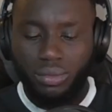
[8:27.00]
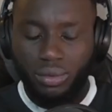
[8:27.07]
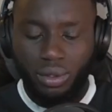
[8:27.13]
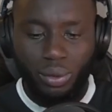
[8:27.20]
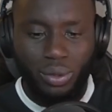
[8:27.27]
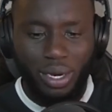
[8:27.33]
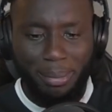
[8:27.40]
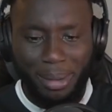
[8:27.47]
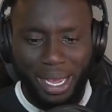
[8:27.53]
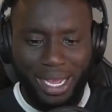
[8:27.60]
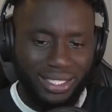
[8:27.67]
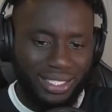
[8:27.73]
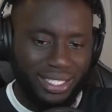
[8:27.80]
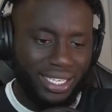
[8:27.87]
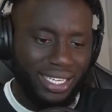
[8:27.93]
where Man
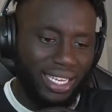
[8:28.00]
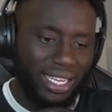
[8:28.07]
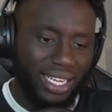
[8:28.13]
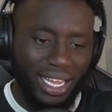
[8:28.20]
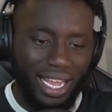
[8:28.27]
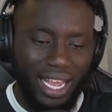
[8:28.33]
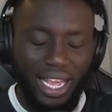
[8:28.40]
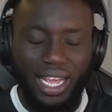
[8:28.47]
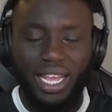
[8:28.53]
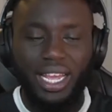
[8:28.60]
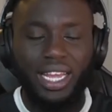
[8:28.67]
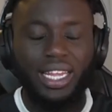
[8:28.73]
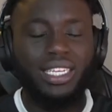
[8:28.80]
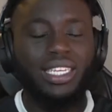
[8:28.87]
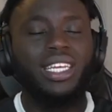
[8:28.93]
City
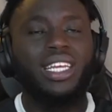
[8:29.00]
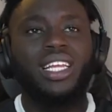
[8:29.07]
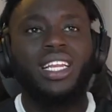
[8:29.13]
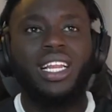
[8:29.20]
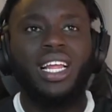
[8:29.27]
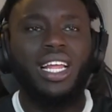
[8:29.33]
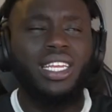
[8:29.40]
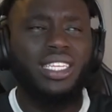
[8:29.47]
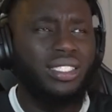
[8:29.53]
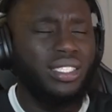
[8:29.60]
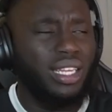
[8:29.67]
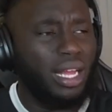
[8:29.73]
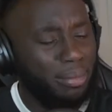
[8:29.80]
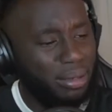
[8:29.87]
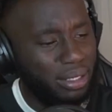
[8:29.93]
and and
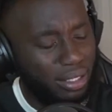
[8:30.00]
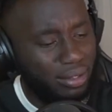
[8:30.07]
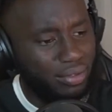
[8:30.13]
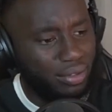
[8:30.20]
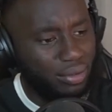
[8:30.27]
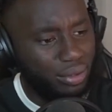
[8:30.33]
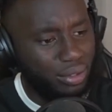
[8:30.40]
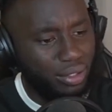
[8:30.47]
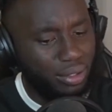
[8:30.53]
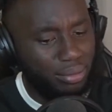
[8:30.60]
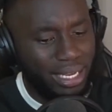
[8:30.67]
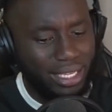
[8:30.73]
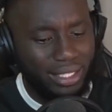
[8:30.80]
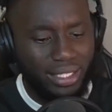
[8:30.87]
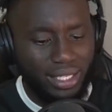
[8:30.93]
I believe it was
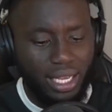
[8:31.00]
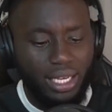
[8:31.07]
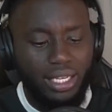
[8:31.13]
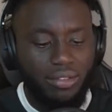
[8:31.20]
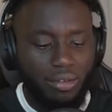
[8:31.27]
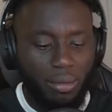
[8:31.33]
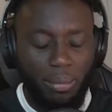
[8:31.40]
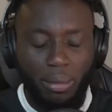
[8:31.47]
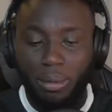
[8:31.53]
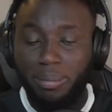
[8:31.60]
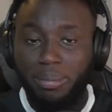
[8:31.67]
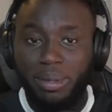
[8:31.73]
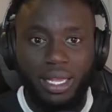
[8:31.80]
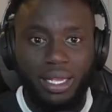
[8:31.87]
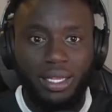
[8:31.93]
Man City and Liverpool
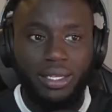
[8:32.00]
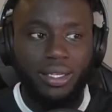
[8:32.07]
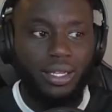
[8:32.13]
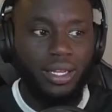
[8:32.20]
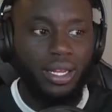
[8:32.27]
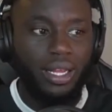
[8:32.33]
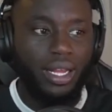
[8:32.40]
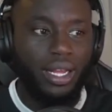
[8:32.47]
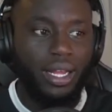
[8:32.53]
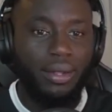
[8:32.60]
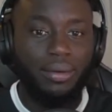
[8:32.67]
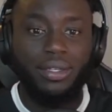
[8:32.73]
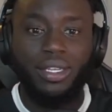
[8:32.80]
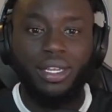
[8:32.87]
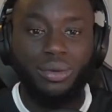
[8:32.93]
played,
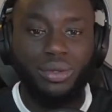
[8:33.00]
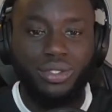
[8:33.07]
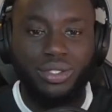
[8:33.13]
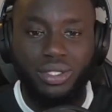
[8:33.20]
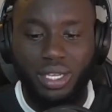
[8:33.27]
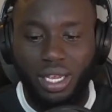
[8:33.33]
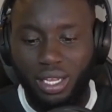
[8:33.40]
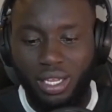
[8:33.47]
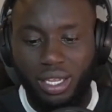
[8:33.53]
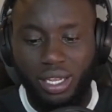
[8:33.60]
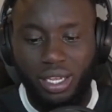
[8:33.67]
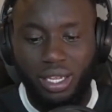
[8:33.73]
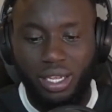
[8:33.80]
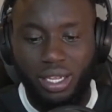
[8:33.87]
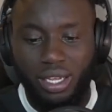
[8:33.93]
and it was like
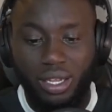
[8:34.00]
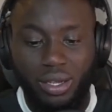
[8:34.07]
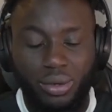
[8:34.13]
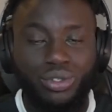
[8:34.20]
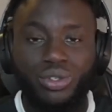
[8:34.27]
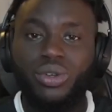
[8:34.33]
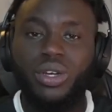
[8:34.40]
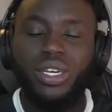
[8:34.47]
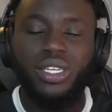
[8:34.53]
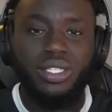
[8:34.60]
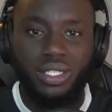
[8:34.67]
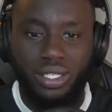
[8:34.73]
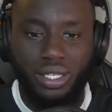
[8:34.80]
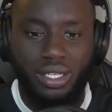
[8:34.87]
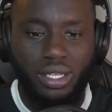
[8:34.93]
it was crazy.
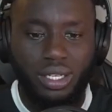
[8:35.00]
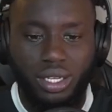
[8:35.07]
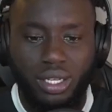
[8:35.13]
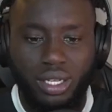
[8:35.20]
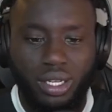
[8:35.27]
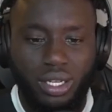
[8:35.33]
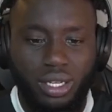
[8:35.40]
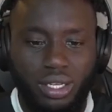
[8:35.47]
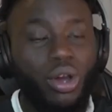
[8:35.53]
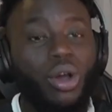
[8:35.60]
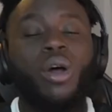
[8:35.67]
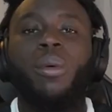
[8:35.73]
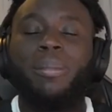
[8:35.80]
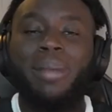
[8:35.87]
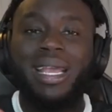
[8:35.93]
No,
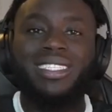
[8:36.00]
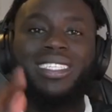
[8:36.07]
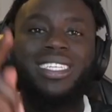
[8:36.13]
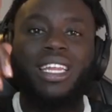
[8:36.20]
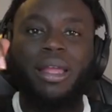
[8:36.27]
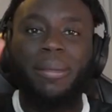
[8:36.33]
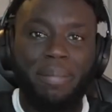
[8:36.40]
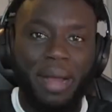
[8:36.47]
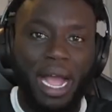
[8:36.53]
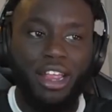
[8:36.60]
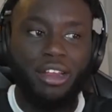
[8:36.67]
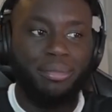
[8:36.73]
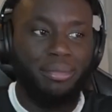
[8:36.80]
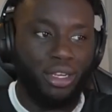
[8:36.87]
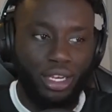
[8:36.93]
Man City and
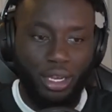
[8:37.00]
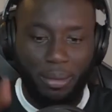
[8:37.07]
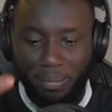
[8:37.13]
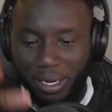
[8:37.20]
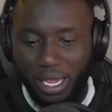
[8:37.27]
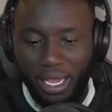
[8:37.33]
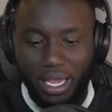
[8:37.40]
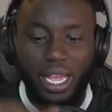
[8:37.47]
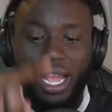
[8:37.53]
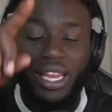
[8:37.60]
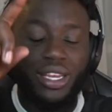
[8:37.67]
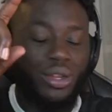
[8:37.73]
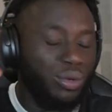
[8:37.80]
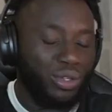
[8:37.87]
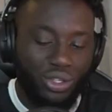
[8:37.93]
Bayern Munich play, and it
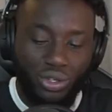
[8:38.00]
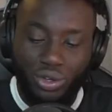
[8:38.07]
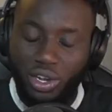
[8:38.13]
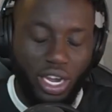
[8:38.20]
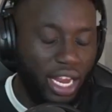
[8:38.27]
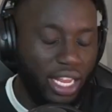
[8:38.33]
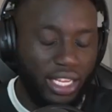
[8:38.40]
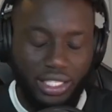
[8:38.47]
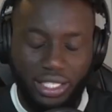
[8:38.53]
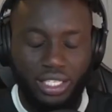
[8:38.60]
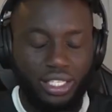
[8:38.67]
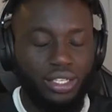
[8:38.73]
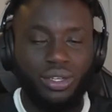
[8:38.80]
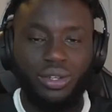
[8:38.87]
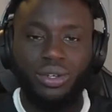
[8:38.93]
was crazy.
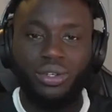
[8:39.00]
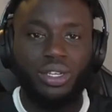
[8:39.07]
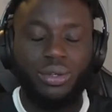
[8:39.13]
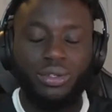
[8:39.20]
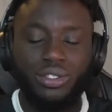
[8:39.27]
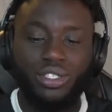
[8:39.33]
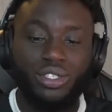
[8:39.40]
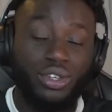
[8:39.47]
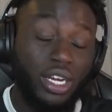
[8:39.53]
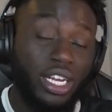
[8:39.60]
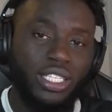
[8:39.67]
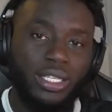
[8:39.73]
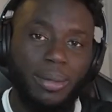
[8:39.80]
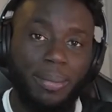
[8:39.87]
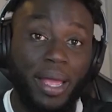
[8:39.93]
You know, it was
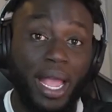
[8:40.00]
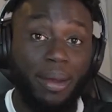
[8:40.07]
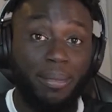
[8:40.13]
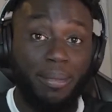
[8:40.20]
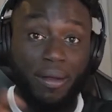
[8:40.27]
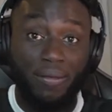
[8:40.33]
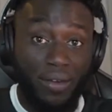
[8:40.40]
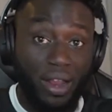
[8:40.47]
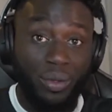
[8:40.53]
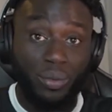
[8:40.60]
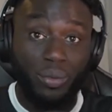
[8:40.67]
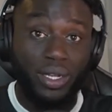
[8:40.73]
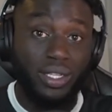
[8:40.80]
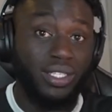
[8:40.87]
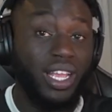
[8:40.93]
crazy packed. My friend went.